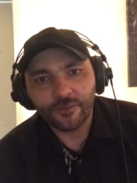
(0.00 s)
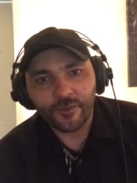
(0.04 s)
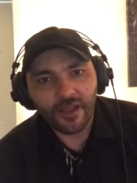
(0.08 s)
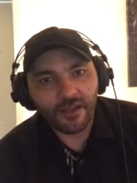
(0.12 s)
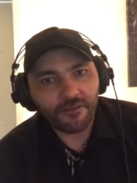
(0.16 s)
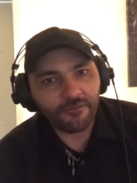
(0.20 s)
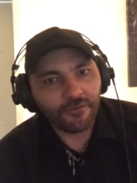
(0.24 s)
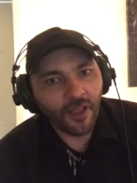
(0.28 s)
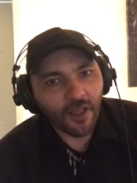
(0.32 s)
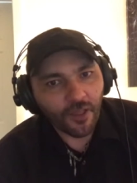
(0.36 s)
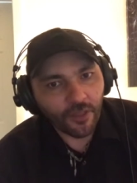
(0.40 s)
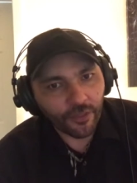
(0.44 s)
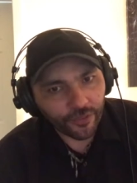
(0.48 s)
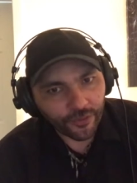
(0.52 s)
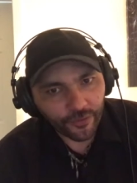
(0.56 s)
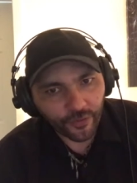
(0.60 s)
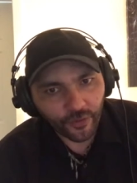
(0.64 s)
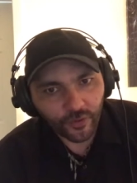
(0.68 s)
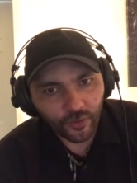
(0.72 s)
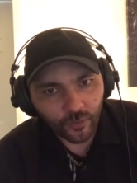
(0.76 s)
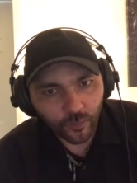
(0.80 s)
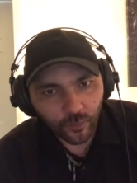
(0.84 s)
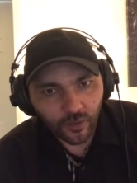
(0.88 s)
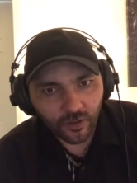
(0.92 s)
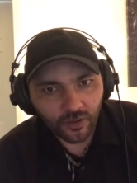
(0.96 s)
We have
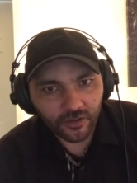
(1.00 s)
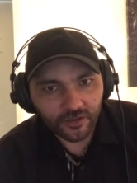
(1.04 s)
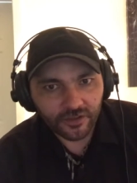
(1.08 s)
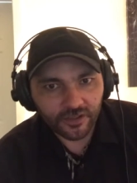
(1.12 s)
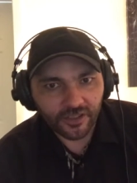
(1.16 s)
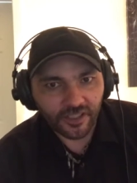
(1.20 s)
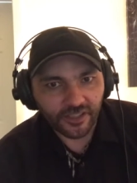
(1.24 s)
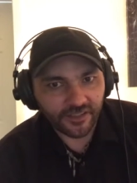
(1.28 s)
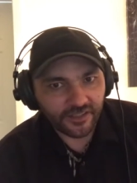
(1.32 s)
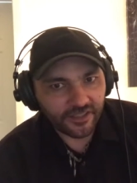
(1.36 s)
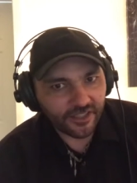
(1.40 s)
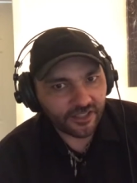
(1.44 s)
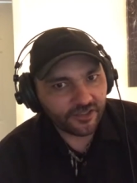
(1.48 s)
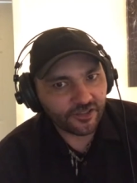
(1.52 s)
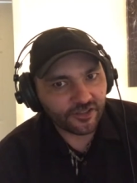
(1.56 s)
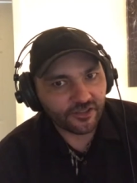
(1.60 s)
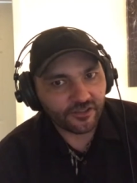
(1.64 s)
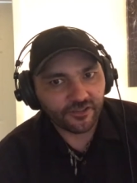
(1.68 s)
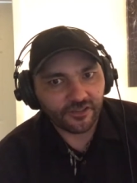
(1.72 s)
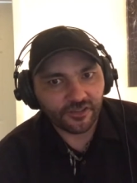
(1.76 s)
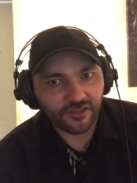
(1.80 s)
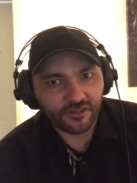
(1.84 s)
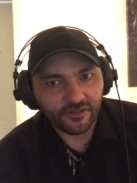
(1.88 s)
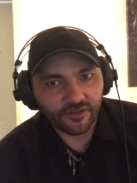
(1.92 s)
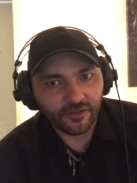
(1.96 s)
third world
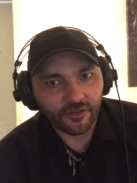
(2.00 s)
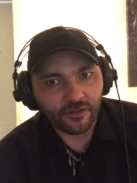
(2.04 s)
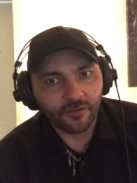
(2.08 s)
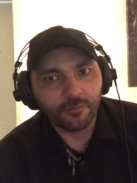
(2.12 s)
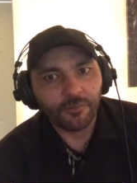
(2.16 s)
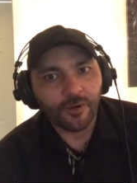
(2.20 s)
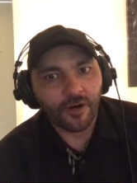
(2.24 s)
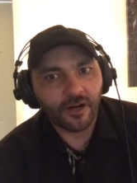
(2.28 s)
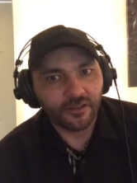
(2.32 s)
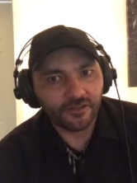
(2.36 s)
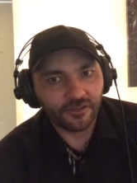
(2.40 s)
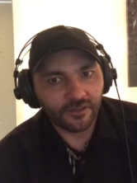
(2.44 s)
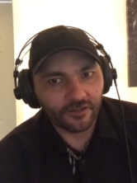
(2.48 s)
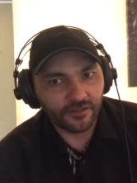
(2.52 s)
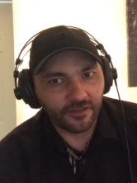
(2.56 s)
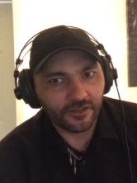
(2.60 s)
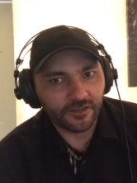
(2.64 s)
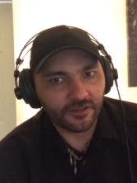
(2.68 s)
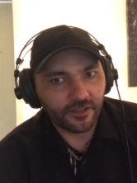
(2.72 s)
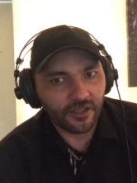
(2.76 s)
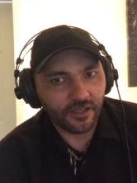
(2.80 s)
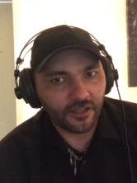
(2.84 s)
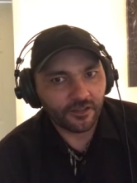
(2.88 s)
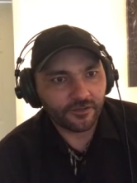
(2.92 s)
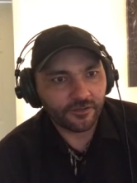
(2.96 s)
conditions in certain parts of
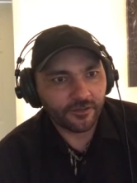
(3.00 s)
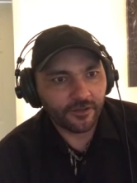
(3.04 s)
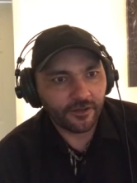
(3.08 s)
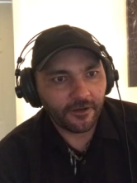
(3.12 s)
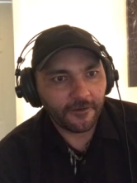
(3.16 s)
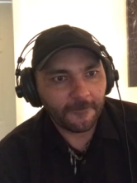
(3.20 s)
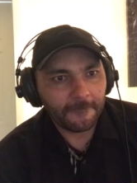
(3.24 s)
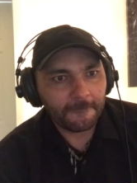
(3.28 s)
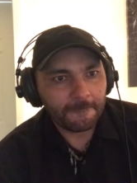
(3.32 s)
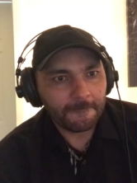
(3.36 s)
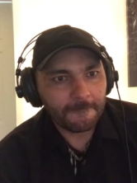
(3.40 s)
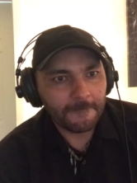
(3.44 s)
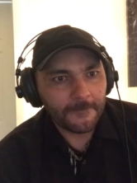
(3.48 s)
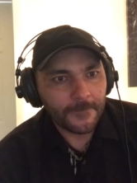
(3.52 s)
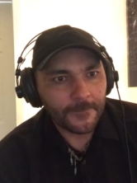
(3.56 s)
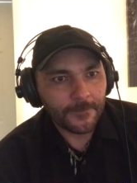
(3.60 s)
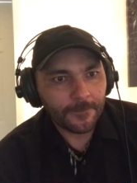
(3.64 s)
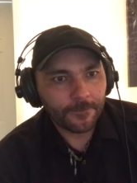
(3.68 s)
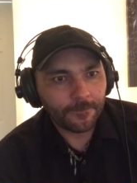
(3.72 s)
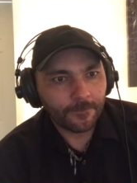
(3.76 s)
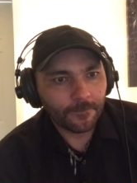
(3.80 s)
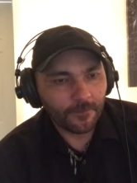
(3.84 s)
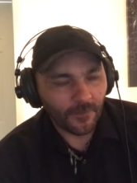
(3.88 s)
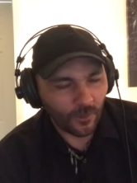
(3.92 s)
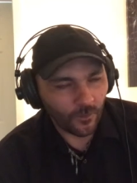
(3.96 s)
this country.
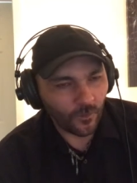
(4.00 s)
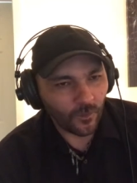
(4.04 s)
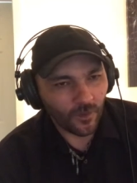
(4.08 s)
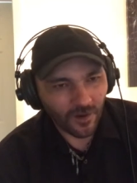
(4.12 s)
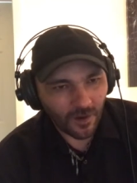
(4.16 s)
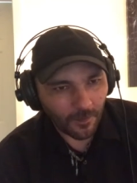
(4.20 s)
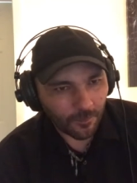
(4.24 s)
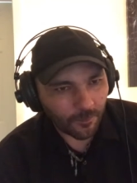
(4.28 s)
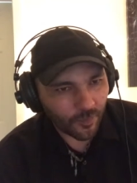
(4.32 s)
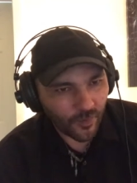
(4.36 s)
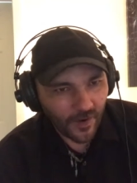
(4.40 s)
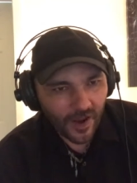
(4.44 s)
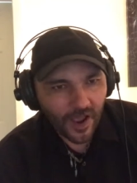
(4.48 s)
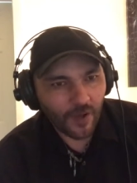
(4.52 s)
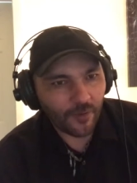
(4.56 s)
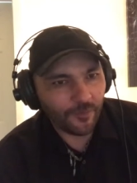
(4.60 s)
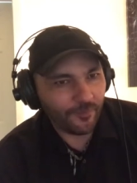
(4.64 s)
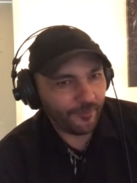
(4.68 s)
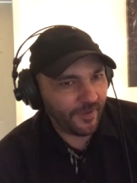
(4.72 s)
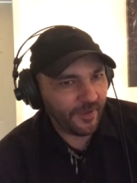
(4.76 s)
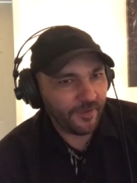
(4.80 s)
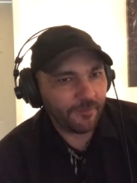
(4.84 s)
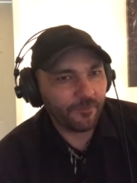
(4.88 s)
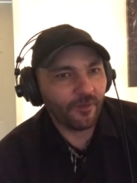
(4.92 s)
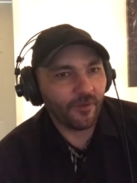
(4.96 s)
We're a
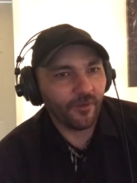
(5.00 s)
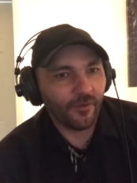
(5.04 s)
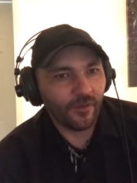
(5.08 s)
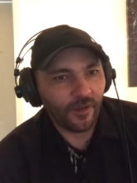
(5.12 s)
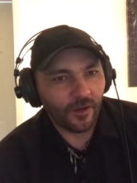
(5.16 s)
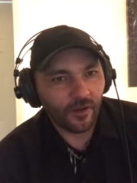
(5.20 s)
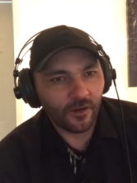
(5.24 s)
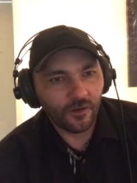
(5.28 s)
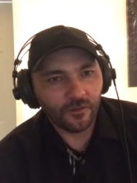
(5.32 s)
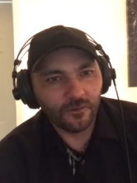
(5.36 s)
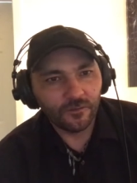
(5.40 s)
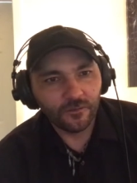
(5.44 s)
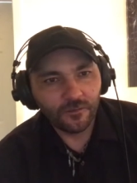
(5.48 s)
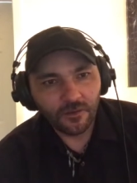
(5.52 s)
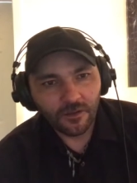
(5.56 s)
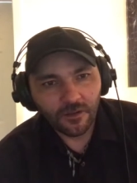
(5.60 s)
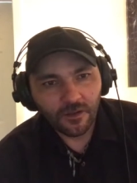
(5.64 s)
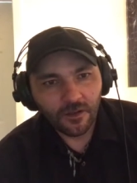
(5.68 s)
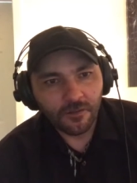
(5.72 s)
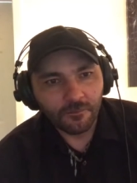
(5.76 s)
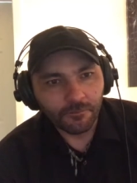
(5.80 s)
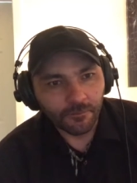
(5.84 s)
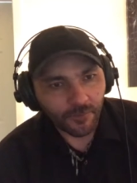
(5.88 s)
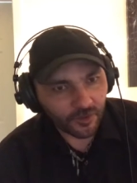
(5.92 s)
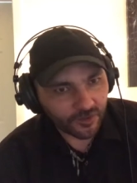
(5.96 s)
proud people, though.
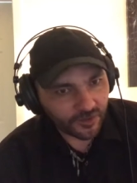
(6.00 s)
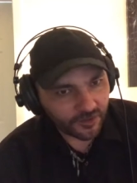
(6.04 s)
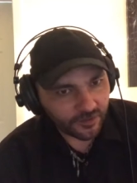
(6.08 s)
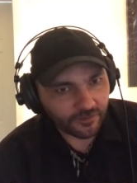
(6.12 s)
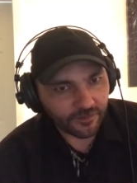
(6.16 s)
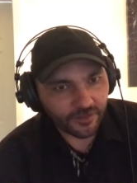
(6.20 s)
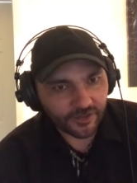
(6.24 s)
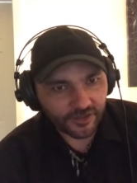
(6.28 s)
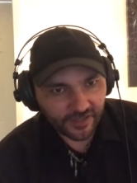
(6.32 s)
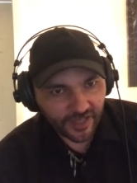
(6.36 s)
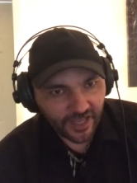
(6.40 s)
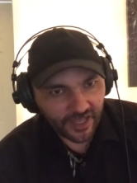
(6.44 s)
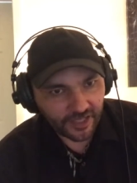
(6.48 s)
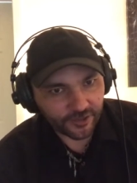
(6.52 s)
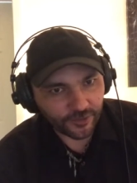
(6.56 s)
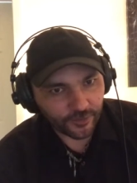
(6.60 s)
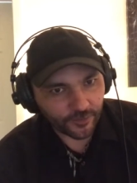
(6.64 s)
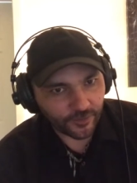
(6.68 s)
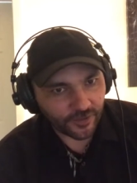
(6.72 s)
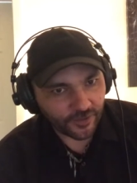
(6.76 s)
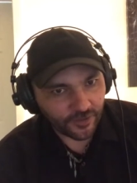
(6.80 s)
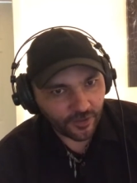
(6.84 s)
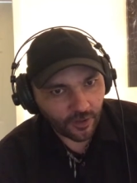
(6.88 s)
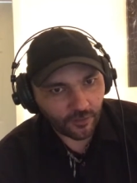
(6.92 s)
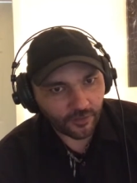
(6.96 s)
Most of us
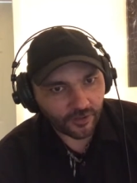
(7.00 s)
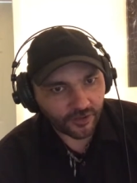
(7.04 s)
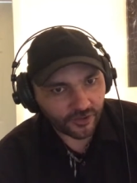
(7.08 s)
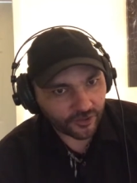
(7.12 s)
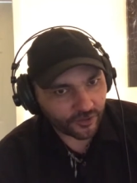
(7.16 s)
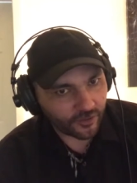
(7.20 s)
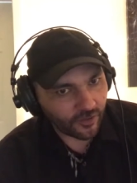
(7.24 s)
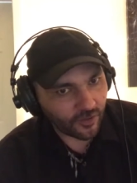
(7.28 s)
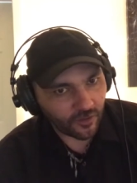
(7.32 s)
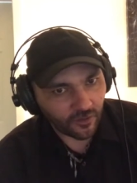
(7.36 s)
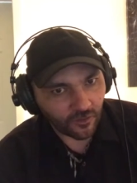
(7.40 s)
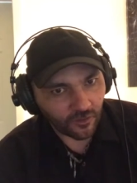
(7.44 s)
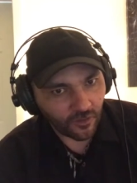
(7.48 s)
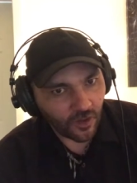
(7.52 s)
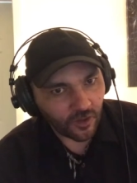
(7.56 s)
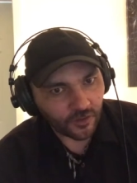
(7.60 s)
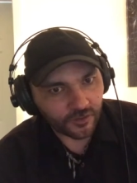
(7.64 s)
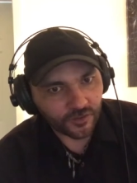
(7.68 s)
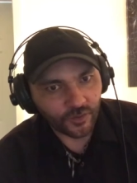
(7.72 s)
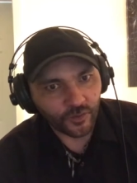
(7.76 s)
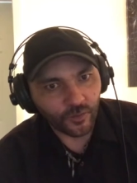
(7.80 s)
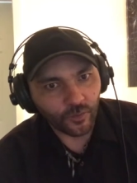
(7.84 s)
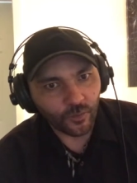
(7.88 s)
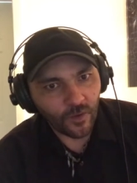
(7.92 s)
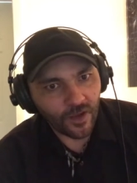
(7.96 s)
actually know the struggle all
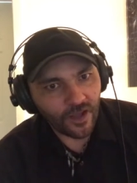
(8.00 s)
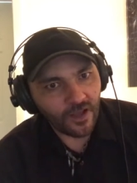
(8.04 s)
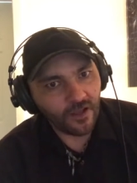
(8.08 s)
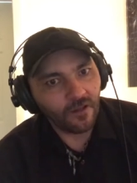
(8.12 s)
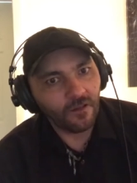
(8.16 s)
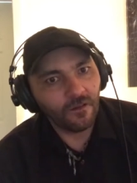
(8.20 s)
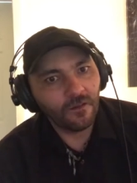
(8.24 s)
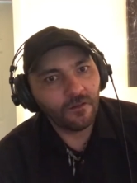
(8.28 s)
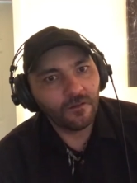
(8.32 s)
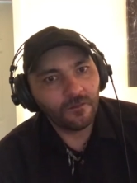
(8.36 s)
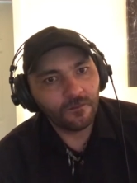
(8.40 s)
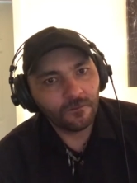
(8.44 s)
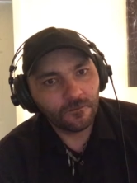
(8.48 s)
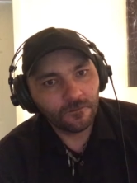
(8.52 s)
too well.